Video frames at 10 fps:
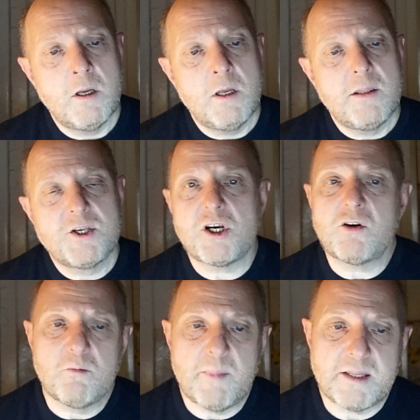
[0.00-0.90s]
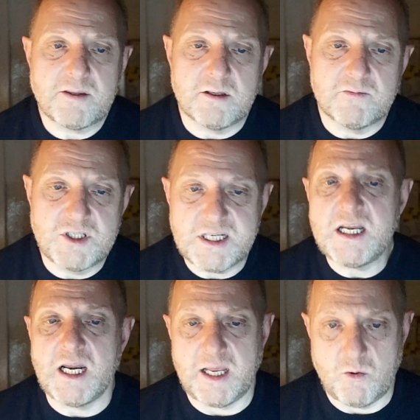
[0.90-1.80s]
The general method of
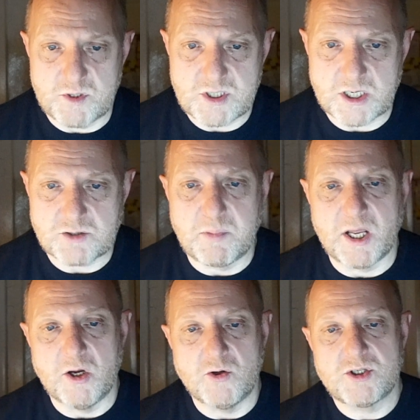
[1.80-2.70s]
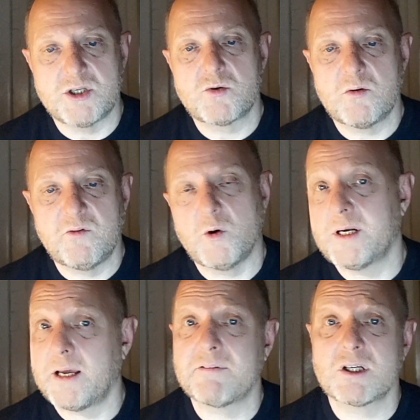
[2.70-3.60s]
dealing with such blows is to avoid
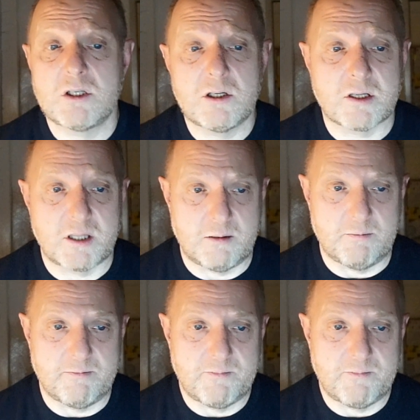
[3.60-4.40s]
having to look at them.